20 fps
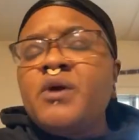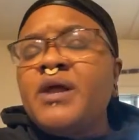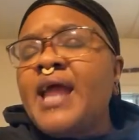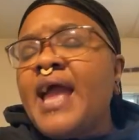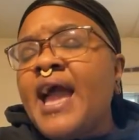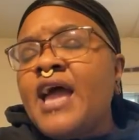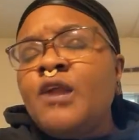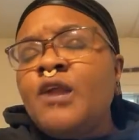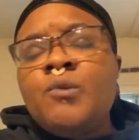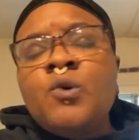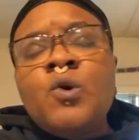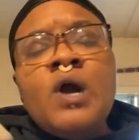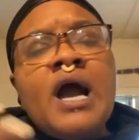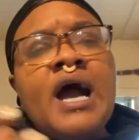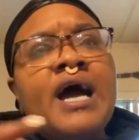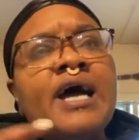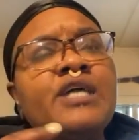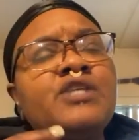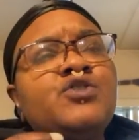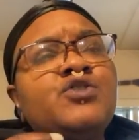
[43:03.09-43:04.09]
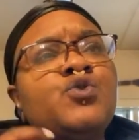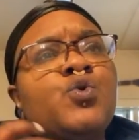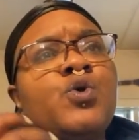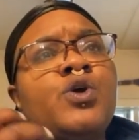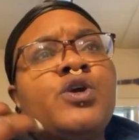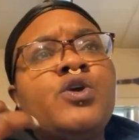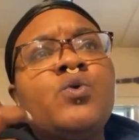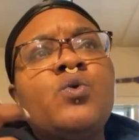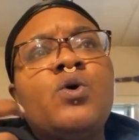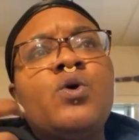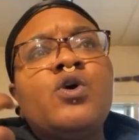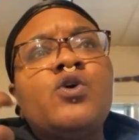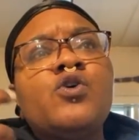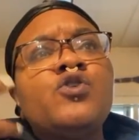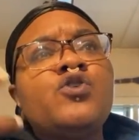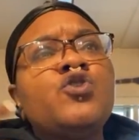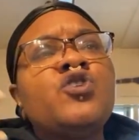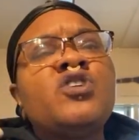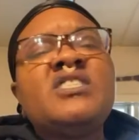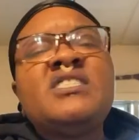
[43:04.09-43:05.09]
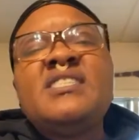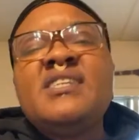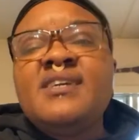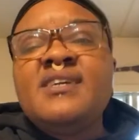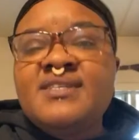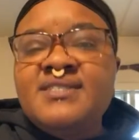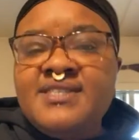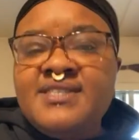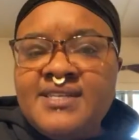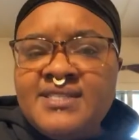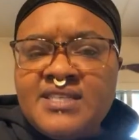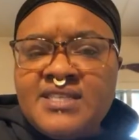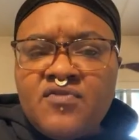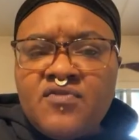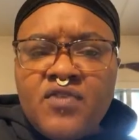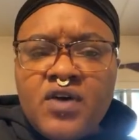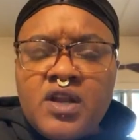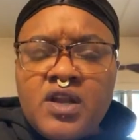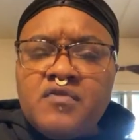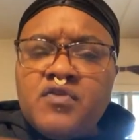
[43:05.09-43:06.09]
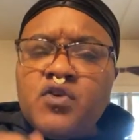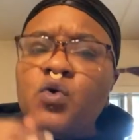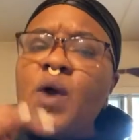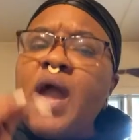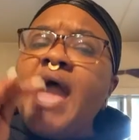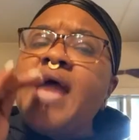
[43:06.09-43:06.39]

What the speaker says: spirit animal guides, your deities that follow you,